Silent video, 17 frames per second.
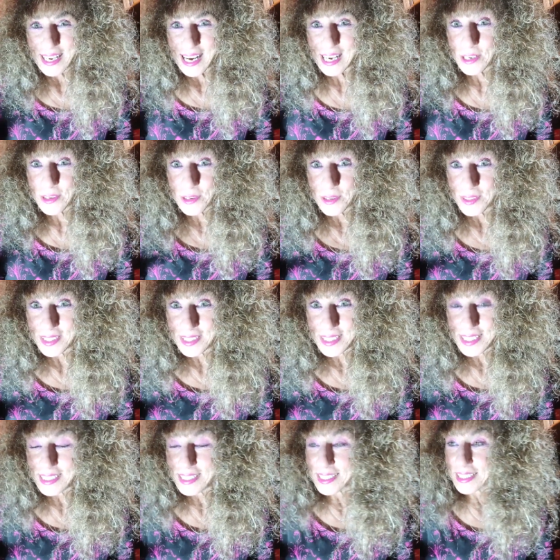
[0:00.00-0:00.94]
I don't know the
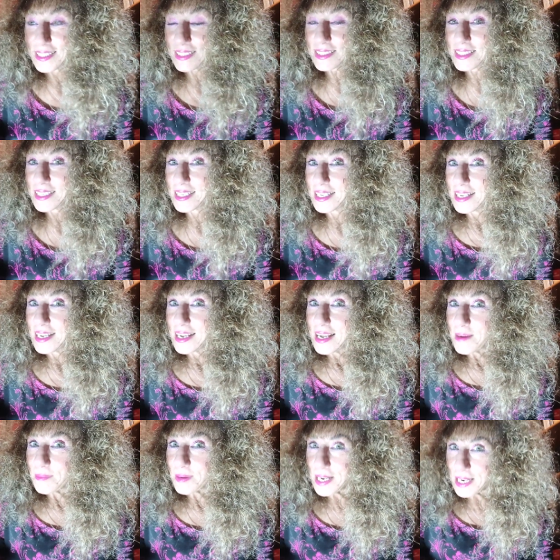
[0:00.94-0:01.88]
details.
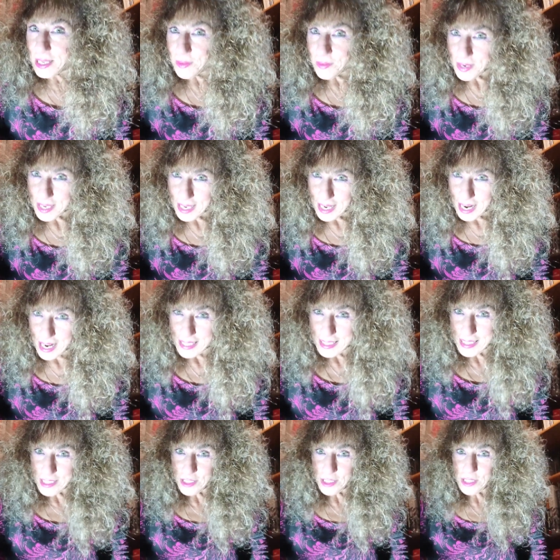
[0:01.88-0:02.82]
But anyway,
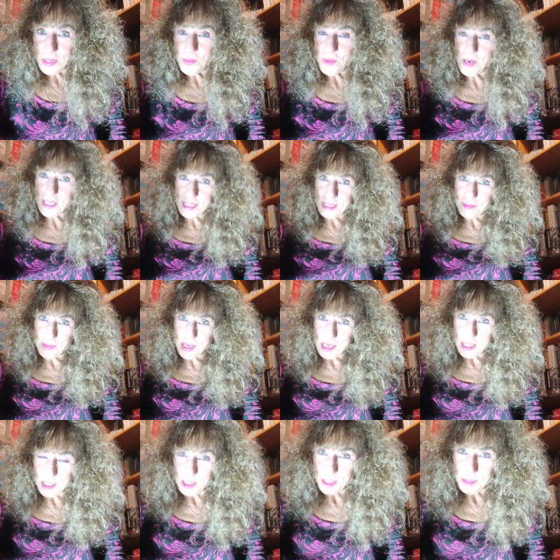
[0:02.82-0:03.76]
I think she wanted to
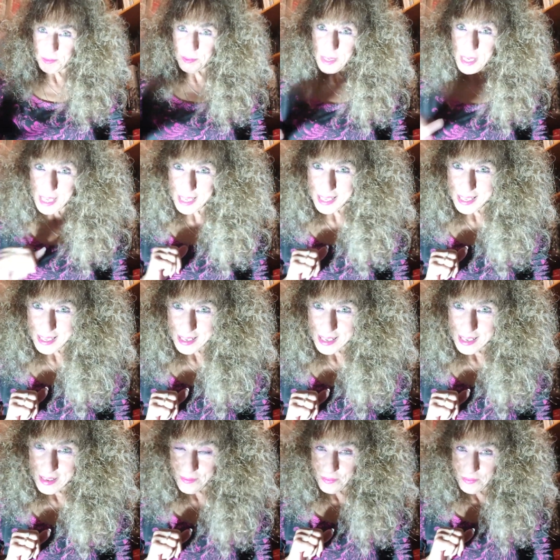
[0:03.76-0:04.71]
punish me
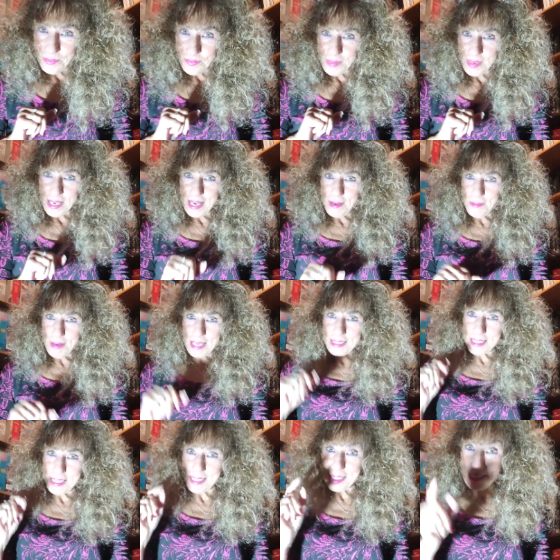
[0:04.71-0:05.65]

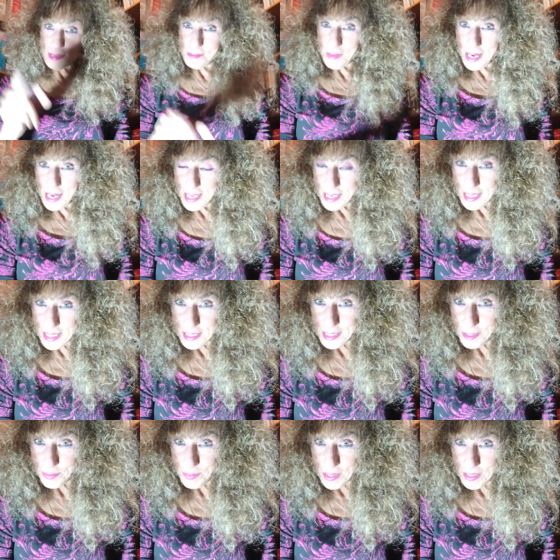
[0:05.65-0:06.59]
by telling my
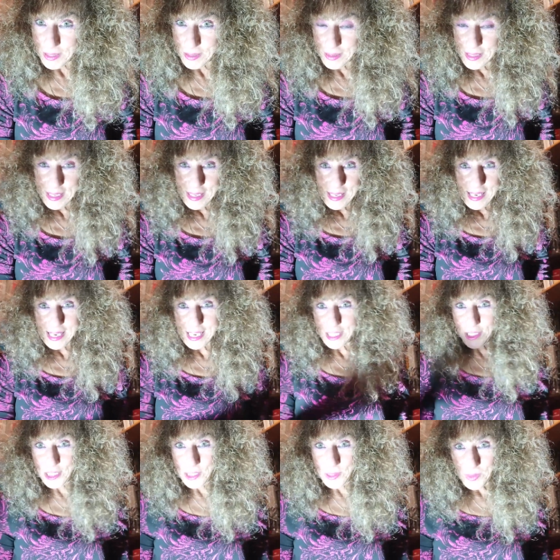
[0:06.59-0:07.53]
husband.
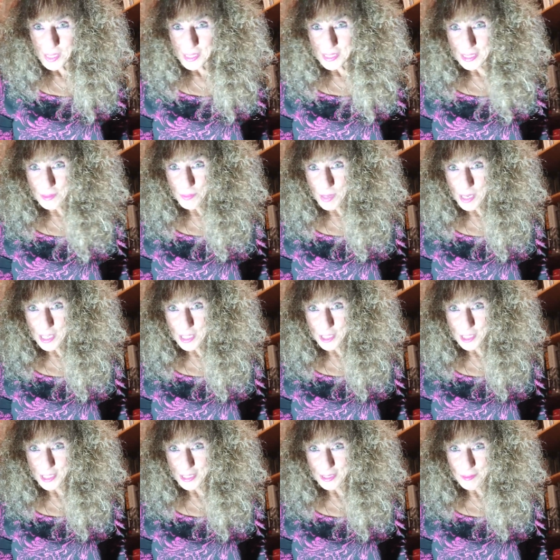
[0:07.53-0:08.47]
And she wasn't
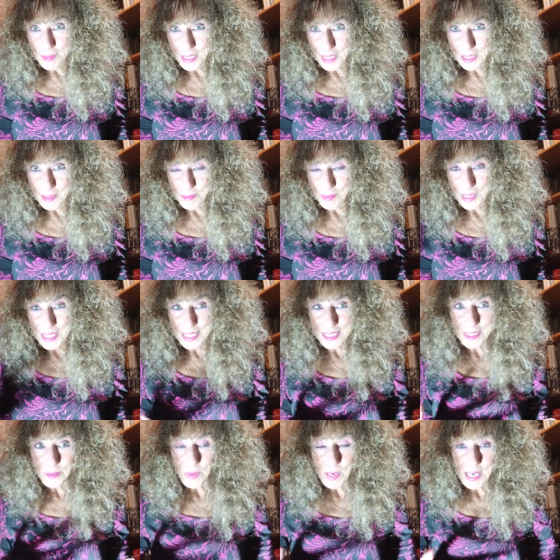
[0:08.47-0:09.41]
punishing me
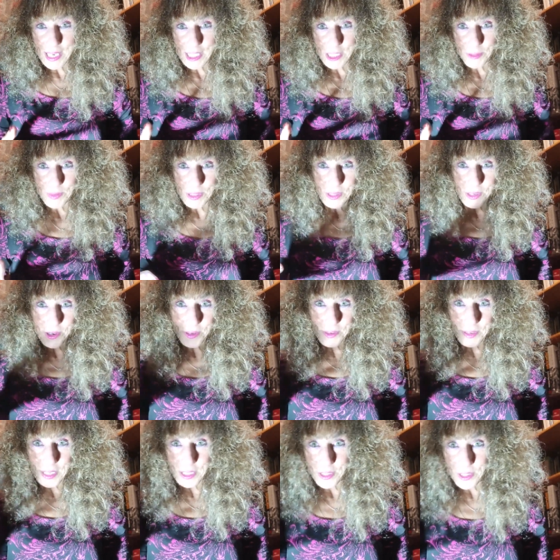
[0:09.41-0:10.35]
because my husband
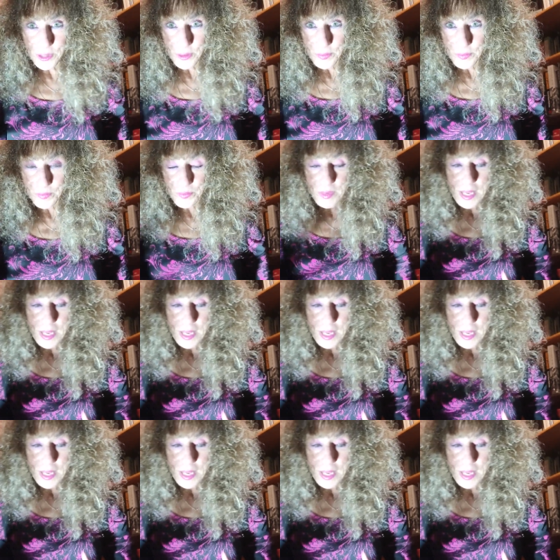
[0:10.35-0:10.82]
already knew.